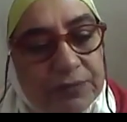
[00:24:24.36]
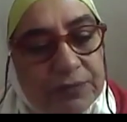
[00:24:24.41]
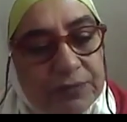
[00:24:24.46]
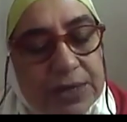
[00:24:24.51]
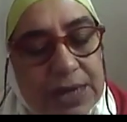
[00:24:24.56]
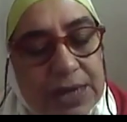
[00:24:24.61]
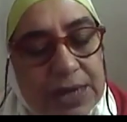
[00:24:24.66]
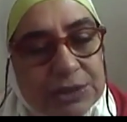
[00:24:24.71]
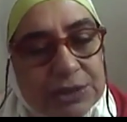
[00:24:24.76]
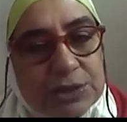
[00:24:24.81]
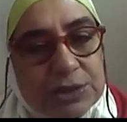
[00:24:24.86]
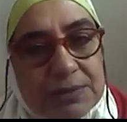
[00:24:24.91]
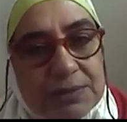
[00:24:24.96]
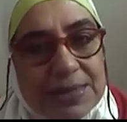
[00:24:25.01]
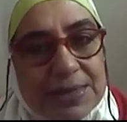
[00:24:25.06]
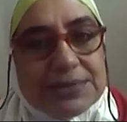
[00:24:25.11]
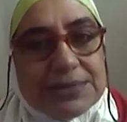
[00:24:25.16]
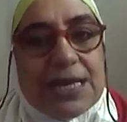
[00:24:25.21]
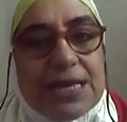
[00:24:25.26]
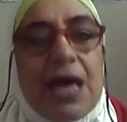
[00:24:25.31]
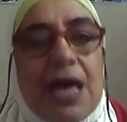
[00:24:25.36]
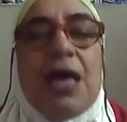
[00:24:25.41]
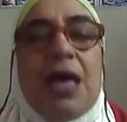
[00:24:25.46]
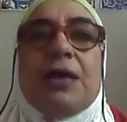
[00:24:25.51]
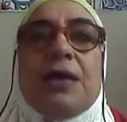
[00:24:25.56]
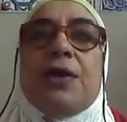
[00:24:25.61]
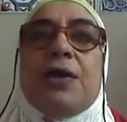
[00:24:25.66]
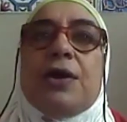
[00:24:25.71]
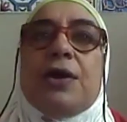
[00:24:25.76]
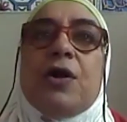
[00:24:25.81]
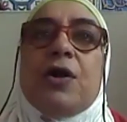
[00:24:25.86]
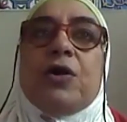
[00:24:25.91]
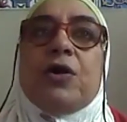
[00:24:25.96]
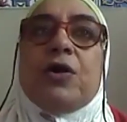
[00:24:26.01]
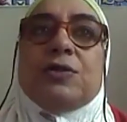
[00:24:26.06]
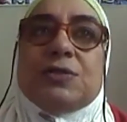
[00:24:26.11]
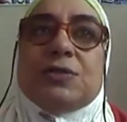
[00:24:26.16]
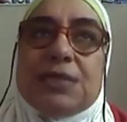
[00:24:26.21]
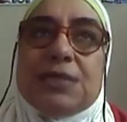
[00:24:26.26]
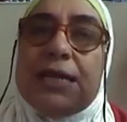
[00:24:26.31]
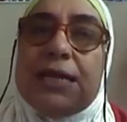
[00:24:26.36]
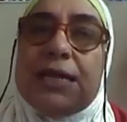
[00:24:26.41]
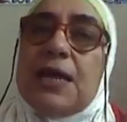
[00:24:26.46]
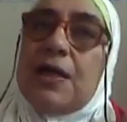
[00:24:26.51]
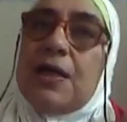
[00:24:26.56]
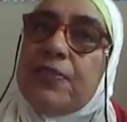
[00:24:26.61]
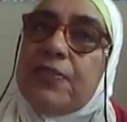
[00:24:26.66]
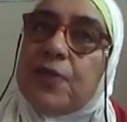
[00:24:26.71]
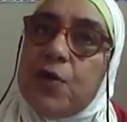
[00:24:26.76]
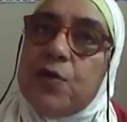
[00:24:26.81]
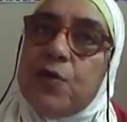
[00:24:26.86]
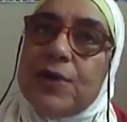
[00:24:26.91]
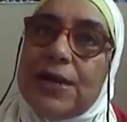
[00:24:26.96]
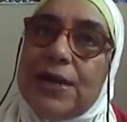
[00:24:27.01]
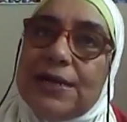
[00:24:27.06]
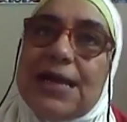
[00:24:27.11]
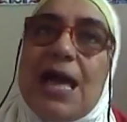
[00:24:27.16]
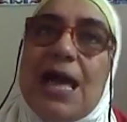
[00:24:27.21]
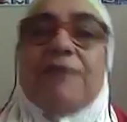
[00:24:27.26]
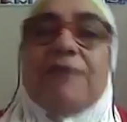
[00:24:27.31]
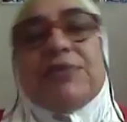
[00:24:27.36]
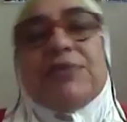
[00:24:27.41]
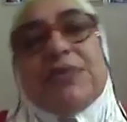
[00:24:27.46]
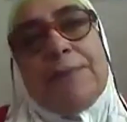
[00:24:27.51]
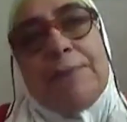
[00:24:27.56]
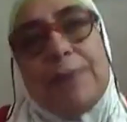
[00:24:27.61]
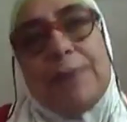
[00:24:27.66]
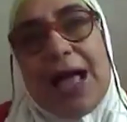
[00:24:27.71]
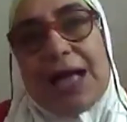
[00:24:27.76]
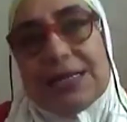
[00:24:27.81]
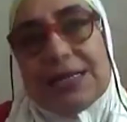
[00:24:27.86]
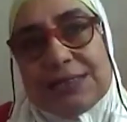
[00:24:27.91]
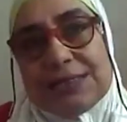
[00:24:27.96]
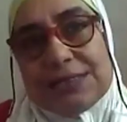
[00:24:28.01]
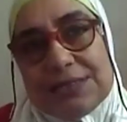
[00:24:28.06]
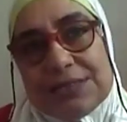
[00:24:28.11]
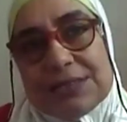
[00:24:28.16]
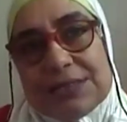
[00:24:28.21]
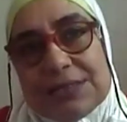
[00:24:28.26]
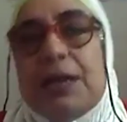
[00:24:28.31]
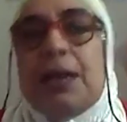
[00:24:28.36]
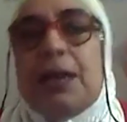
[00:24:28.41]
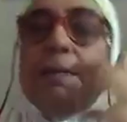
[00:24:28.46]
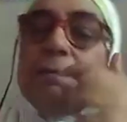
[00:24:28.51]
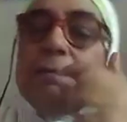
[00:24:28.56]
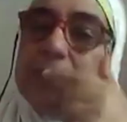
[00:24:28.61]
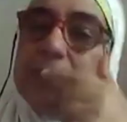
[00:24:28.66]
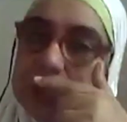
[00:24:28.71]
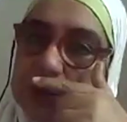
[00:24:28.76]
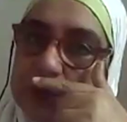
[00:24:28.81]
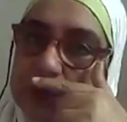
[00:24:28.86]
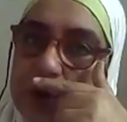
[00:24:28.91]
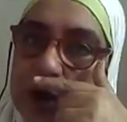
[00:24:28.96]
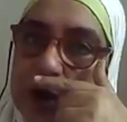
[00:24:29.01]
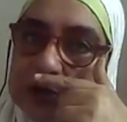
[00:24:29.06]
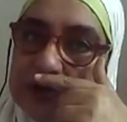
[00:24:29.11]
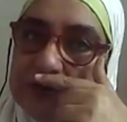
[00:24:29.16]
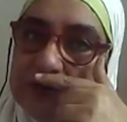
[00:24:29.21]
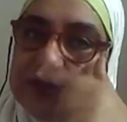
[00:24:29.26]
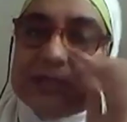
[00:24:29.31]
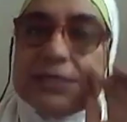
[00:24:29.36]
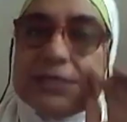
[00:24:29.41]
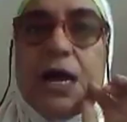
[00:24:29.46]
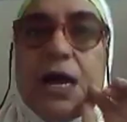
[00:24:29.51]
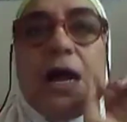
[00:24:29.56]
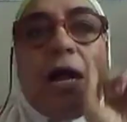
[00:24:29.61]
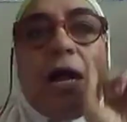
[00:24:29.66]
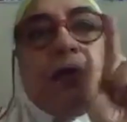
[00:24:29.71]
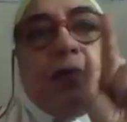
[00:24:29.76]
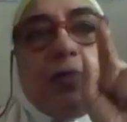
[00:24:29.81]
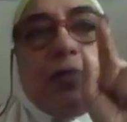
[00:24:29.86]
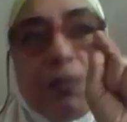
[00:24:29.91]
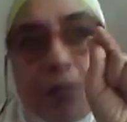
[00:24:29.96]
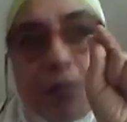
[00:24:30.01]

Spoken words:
of the natural madya? You are going to say the oral cavity plus middle part of the tongue with the